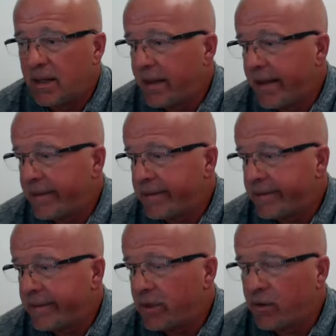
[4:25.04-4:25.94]

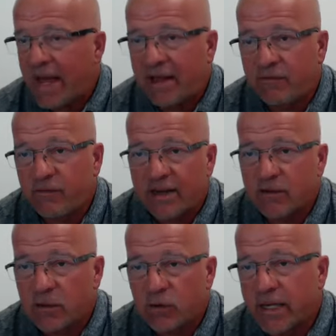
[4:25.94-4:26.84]
and you know add
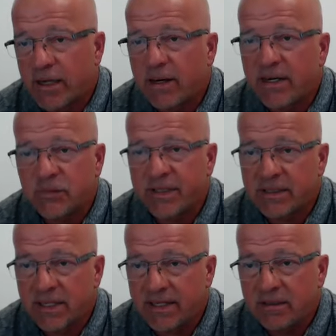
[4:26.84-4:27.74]
value the way her husband
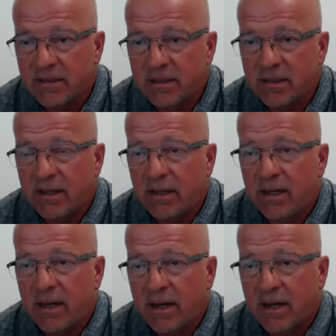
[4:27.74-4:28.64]
did
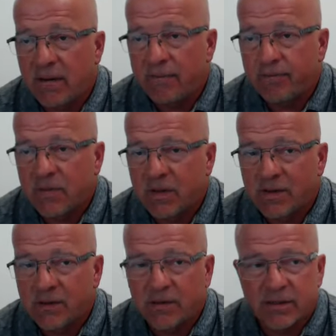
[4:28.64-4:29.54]
um,
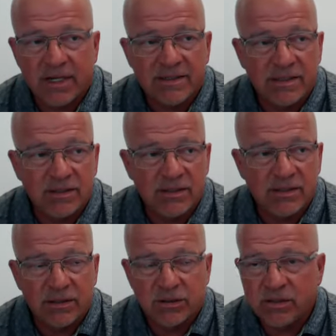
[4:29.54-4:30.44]
so in essence
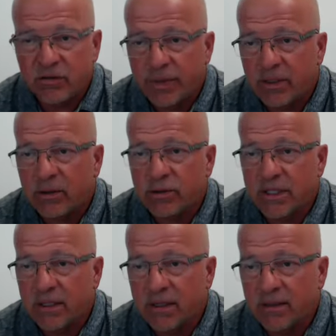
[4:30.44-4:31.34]
you know she would be
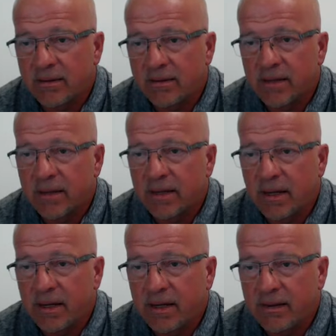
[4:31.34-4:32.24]
holding
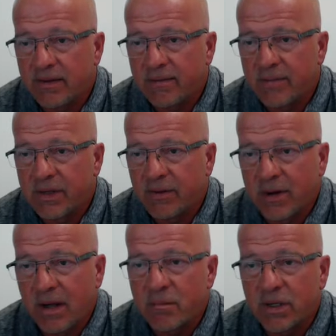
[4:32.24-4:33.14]
uh, you know
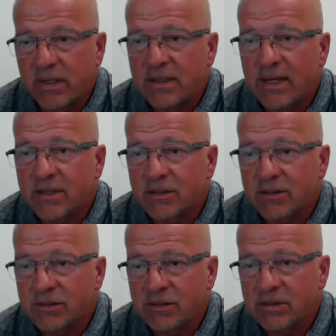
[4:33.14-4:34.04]
a million
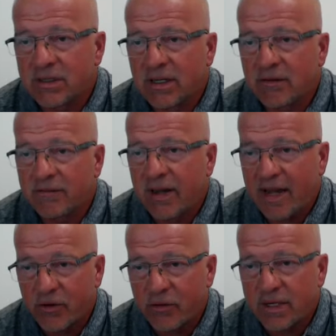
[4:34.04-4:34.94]
dollars of
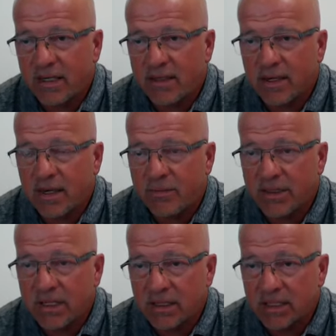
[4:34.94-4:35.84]
equity in a
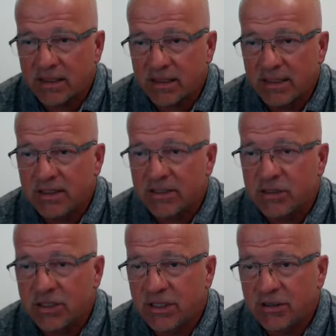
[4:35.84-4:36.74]
company that
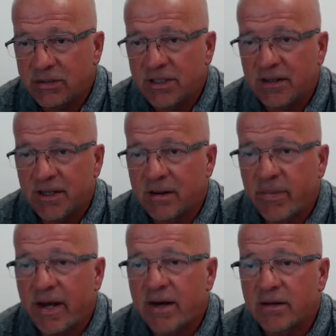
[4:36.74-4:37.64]
she knows nothing
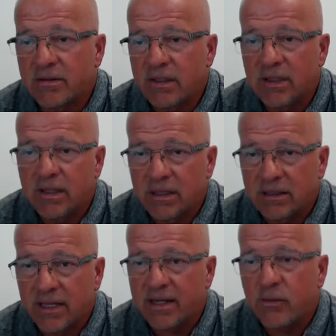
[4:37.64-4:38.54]
about
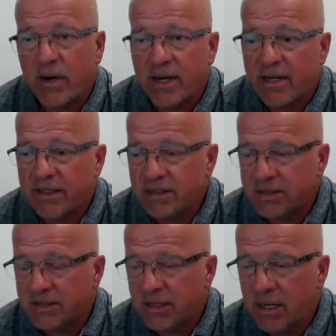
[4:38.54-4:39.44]

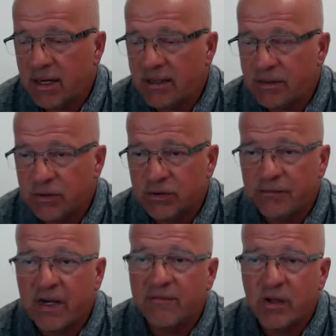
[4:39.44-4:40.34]
likewise uh, their
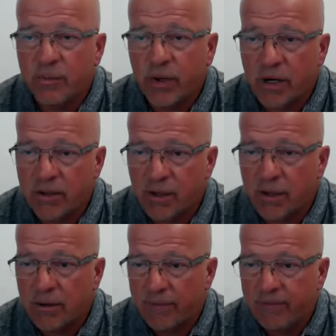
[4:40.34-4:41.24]
surviving
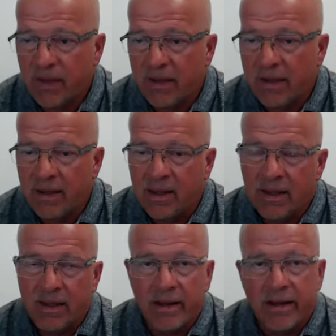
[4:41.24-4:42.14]
partner
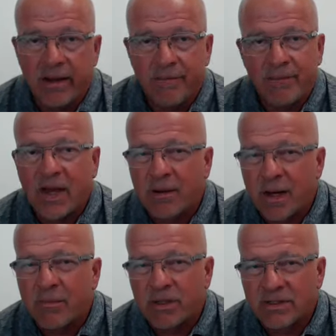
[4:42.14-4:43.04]
um, I,
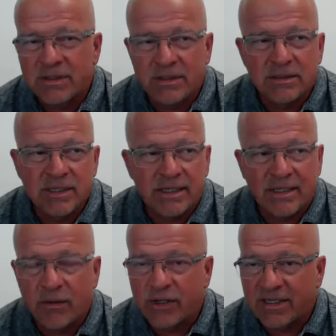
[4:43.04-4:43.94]
am always
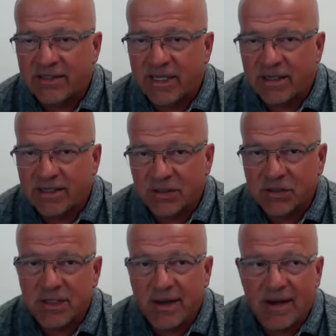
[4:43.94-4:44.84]
delicate when i say
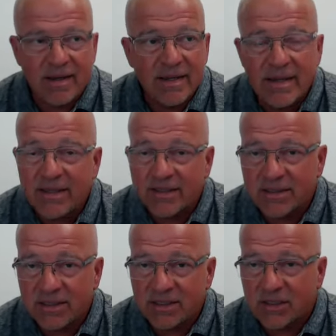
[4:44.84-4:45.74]
this uh, he
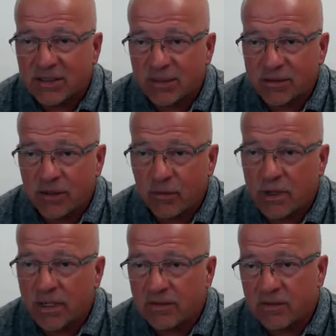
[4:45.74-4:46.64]
doesn't necessarily
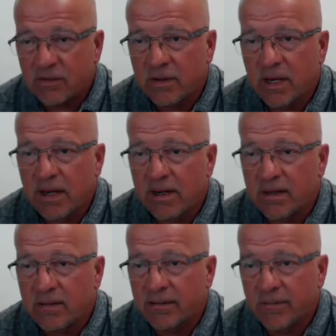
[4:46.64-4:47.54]
want
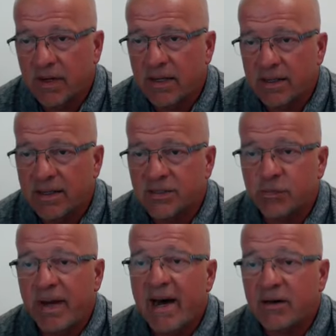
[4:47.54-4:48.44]
uh, uh, a
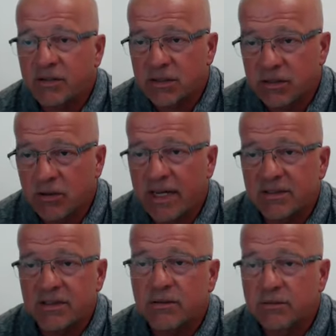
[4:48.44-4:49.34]
spouse who
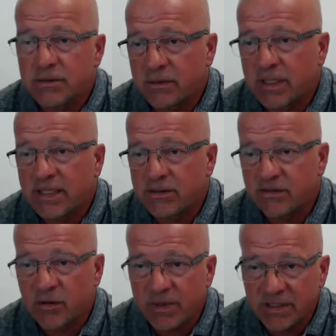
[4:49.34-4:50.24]
has no, no knowledge
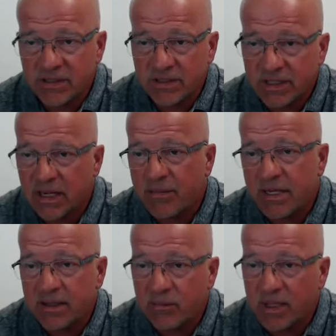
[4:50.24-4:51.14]
of the business to come
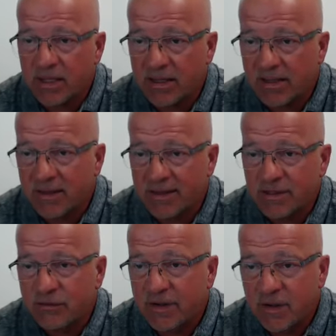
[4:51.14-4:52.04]
in and be
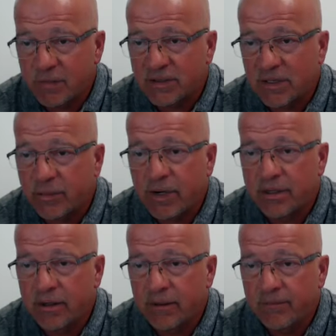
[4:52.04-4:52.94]
his 50%
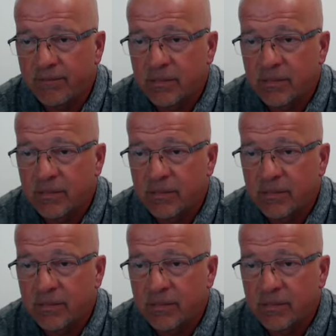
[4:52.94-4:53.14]
partner.